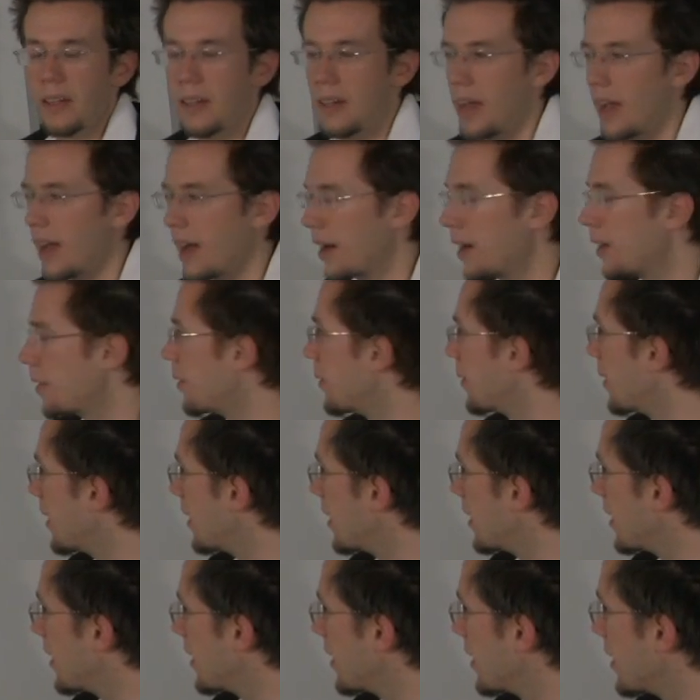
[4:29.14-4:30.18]

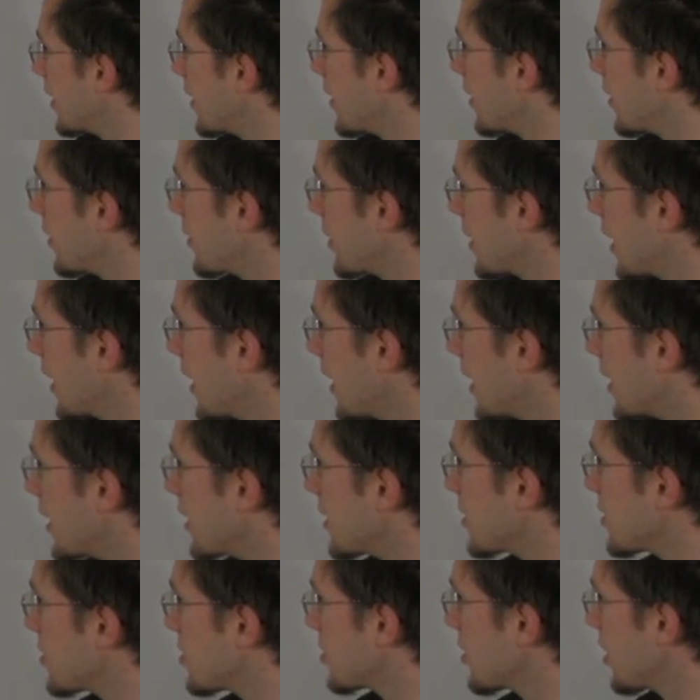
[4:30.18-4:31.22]
Now,
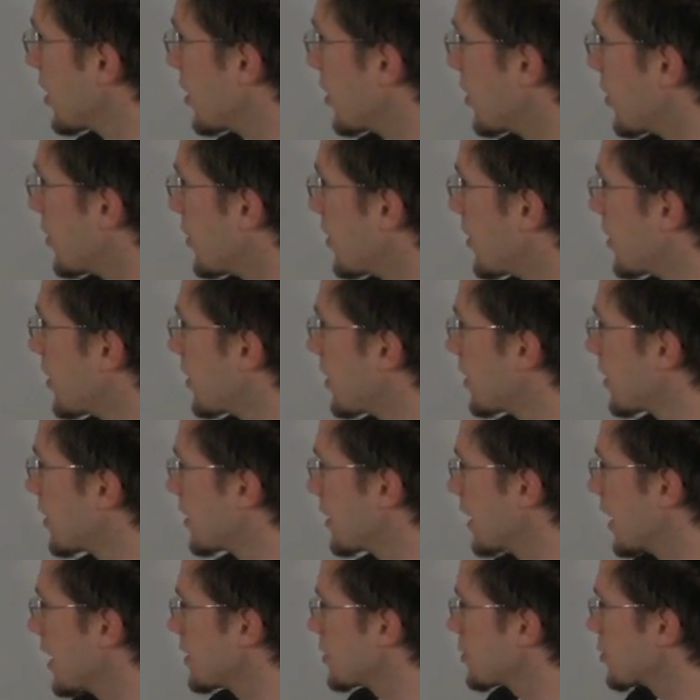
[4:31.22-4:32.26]
okay, so
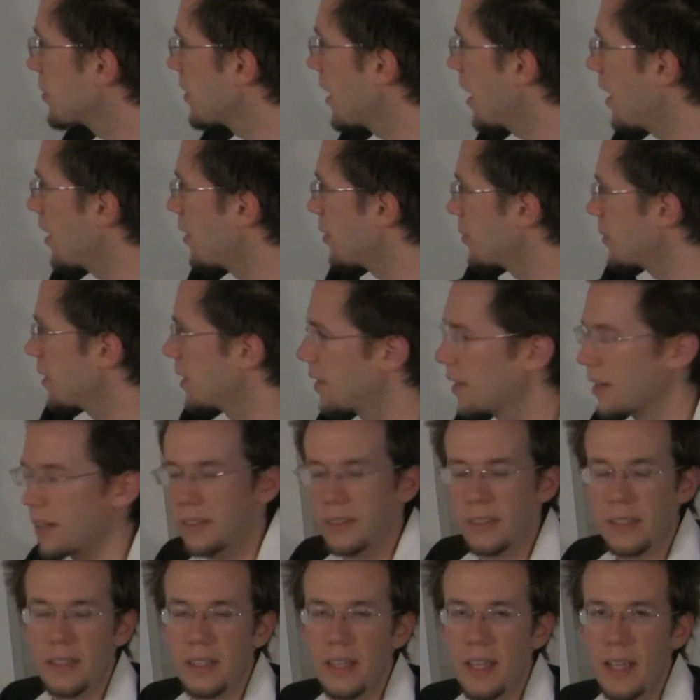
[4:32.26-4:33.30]
that's how we
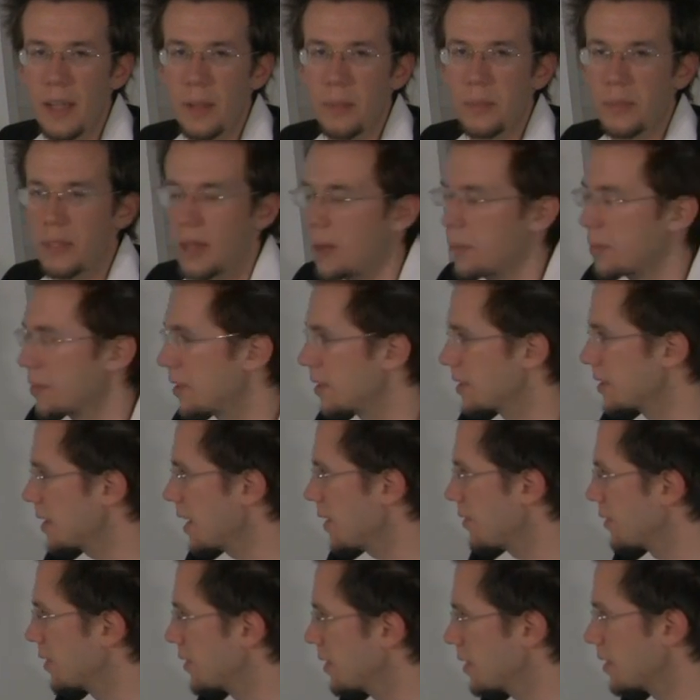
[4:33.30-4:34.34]
got the name dominant
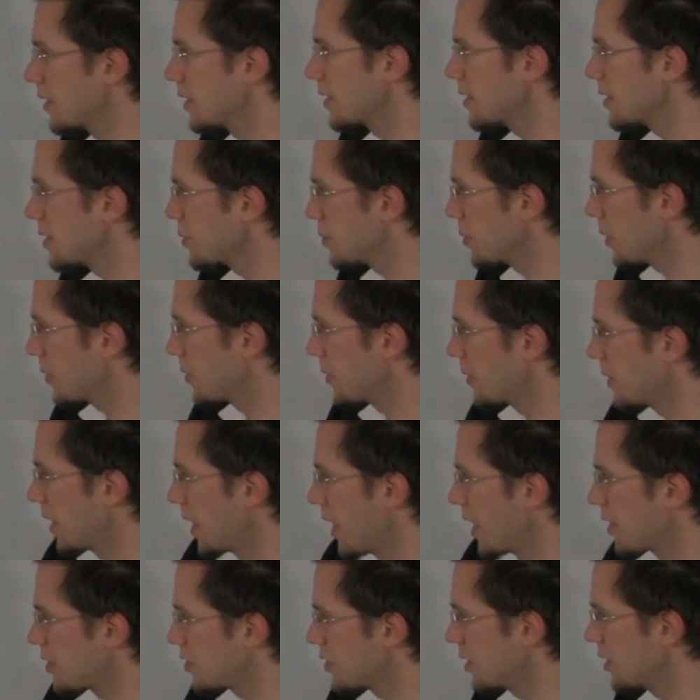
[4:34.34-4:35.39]
seventh. This is what it
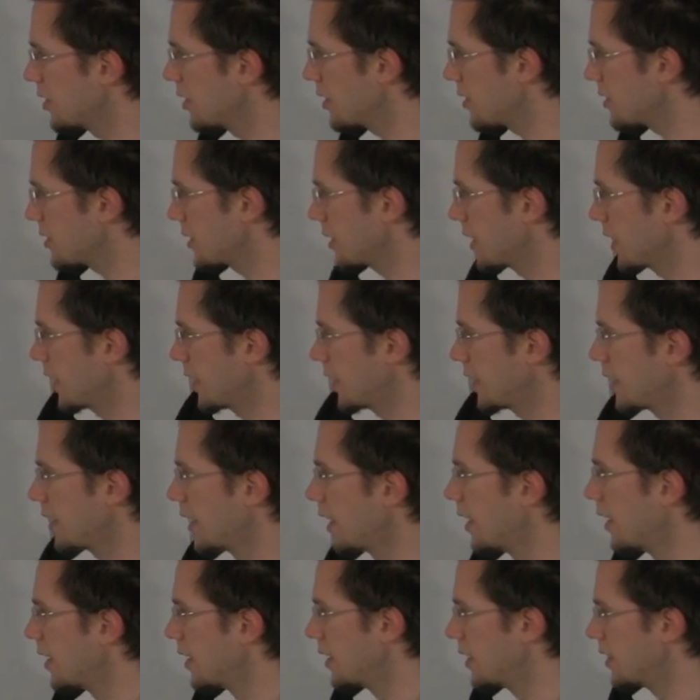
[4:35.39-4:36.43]
actually looks like.
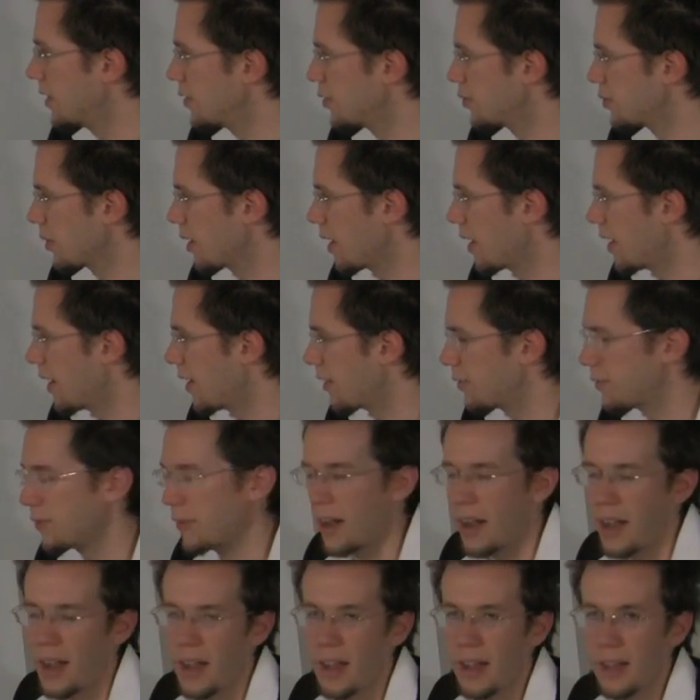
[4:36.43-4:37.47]
You draw a
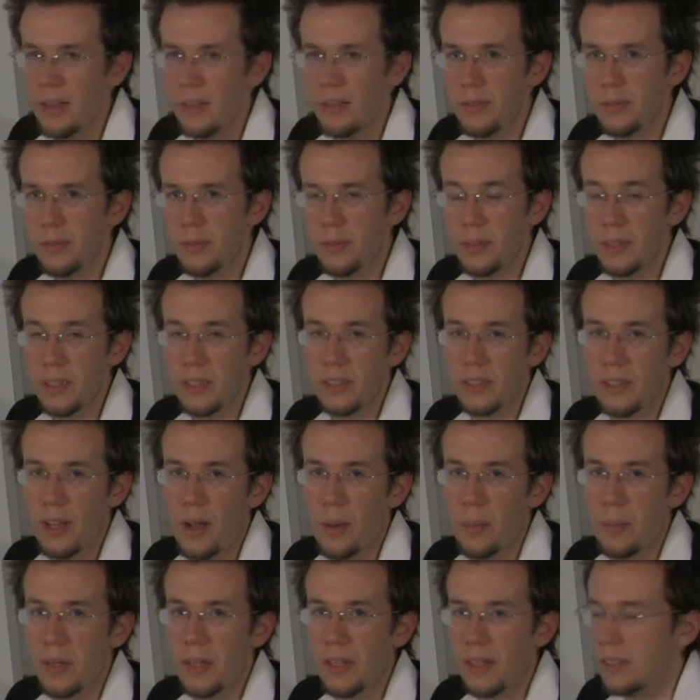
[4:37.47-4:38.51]
5 for the
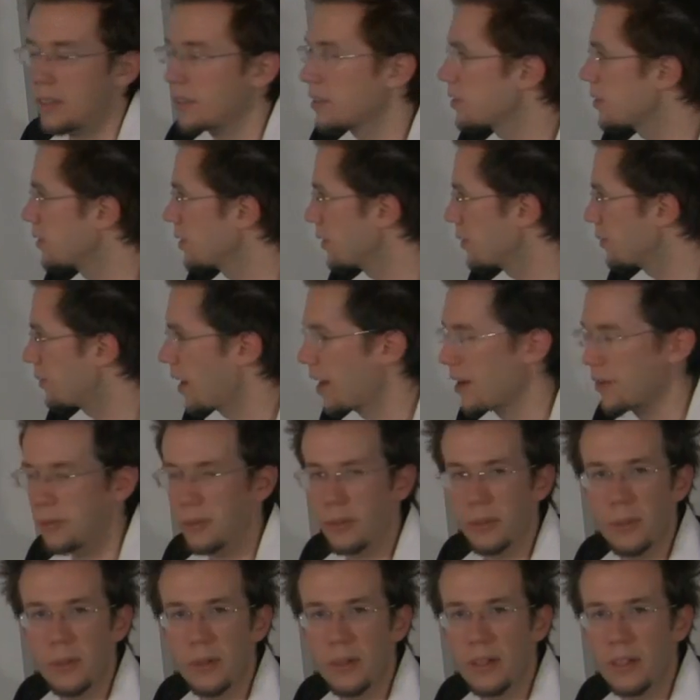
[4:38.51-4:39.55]
dominant, so the
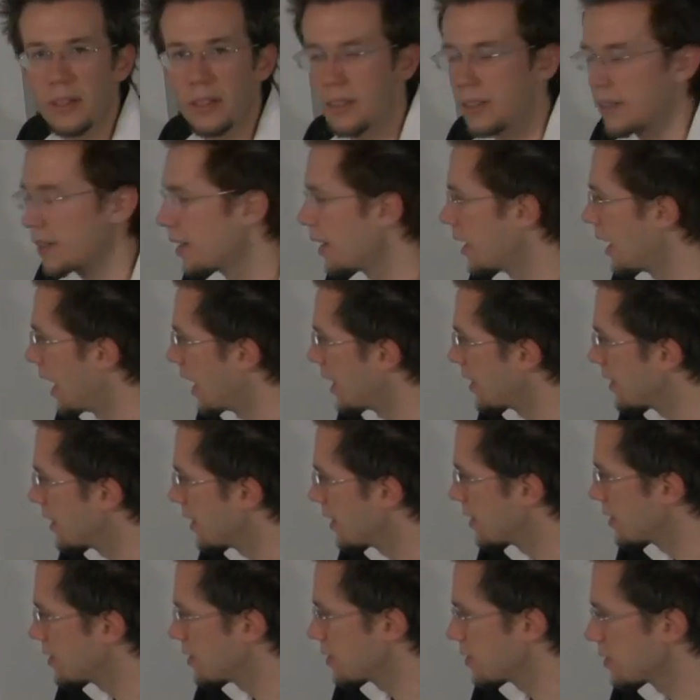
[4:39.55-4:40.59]
5 chord, and
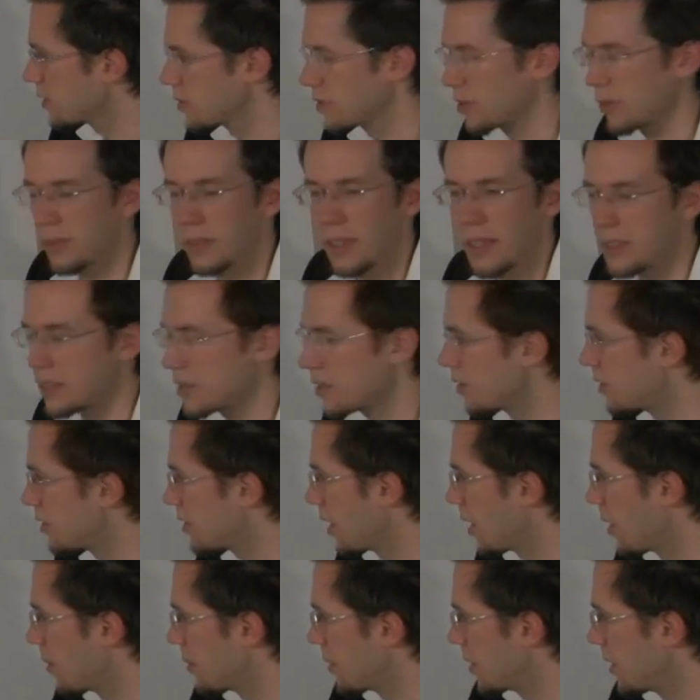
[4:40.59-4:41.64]
then, so that's your
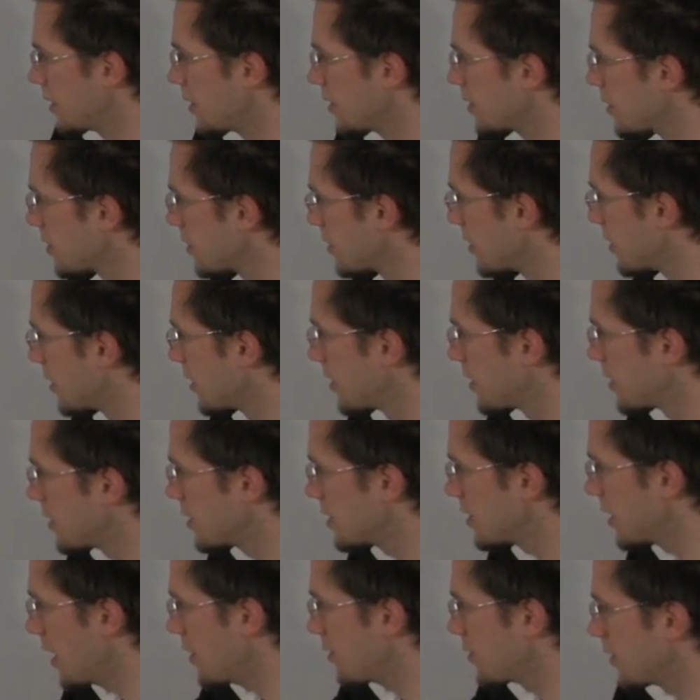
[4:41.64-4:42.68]
dominant
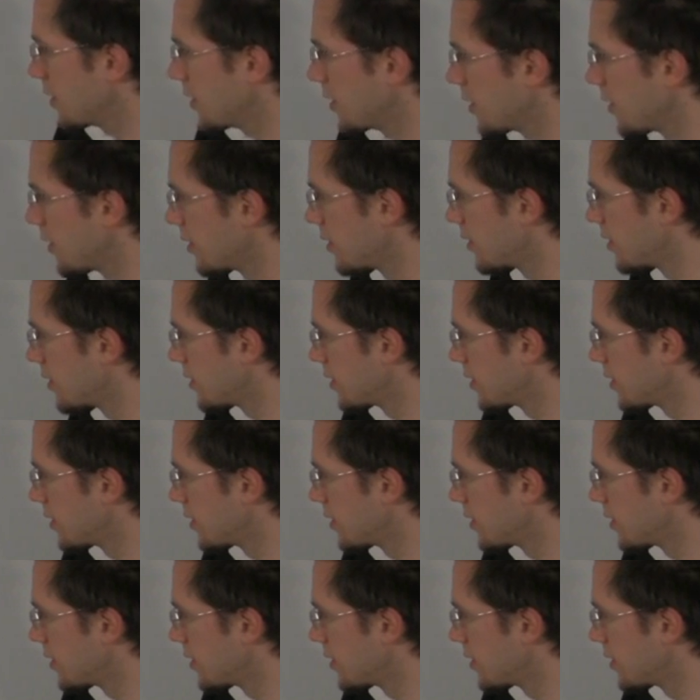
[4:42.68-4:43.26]
7.